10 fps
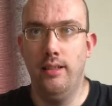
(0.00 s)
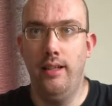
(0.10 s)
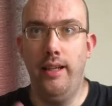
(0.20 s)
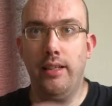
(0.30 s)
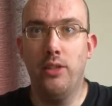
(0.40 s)

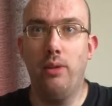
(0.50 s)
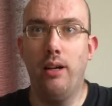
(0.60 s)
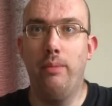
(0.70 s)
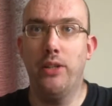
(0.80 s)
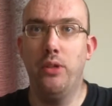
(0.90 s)
Hey guys,
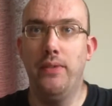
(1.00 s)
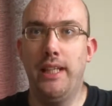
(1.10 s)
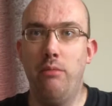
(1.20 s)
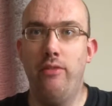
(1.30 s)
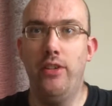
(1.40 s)
welcome back to another
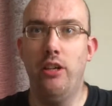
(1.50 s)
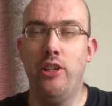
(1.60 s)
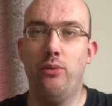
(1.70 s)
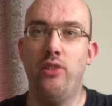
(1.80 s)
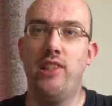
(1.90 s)
gaming video.
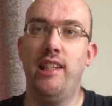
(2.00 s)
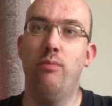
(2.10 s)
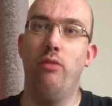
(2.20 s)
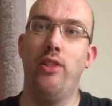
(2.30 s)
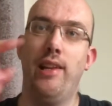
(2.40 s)
As you've seen
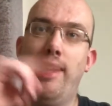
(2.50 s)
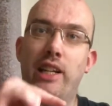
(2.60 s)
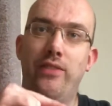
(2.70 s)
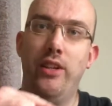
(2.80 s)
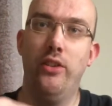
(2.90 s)
in one of the
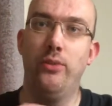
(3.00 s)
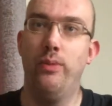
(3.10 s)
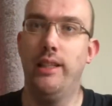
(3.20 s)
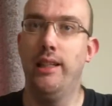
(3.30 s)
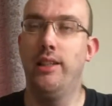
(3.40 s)
last videos,
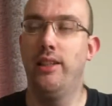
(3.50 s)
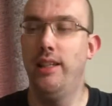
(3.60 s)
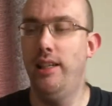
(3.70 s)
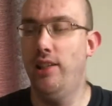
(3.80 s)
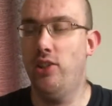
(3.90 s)
we did
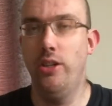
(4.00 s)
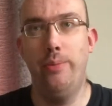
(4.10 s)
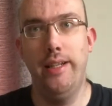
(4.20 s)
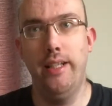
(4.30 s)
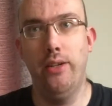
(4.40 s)
the
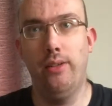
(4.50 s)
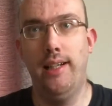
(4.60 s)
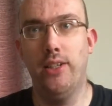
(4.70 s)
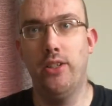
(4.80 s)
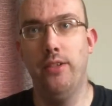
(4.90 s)
Super Nintendo
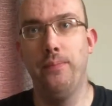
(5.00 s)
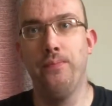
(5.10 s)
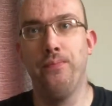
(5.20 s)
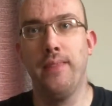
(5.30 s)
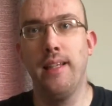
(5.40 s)
collection.
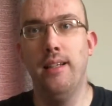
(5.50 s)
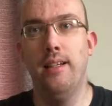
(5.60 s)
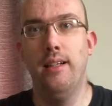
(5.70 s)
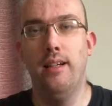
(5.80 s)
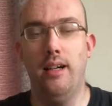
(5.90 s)

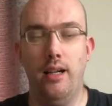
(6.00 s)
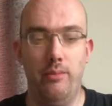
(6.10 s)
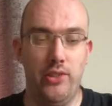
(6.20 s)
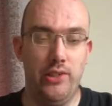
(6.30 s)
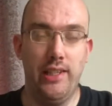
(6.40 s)

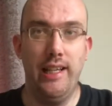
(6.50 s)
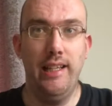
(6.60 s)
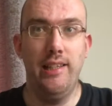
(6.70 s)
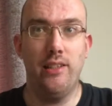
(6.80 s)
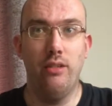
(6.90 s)
So today
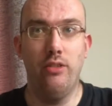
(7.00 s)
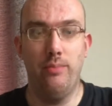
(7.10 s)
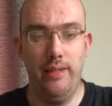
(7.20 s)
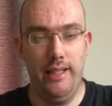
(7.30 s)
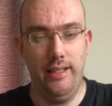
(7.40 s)
is going to
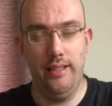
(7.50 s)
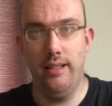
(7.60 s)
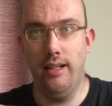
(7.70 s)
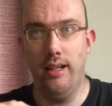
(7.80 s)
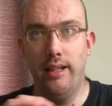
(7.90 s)
be
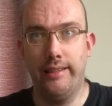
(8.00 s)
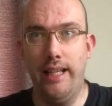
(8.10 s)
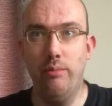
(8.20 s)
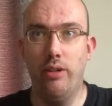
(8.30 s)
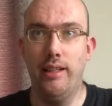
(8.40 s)
a
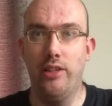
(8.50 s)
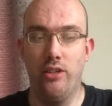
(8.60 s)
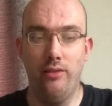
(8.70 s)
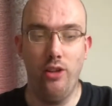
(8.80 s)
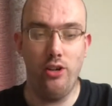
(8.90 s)
Game Boy
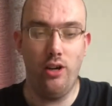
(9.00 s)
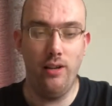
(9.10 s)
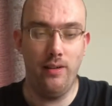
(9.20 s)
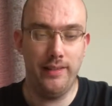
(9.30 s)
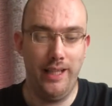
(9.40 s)
collection. I've not got a
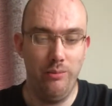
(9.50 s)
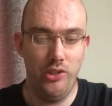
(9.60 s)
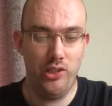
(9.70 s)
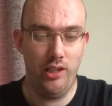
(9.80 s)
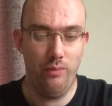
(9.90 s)
lot of Game Boy
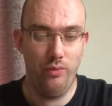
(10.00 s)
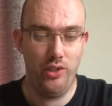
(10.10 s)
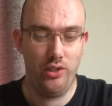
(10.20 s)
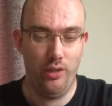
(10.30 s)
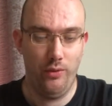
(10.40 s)
stuff, but the
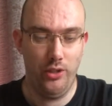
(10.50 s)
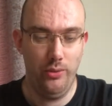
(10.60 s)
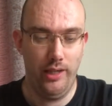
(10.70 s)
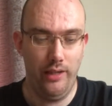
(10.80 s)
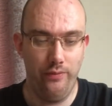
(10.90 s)
stuff I
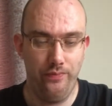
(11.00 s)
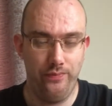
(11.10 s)
do have,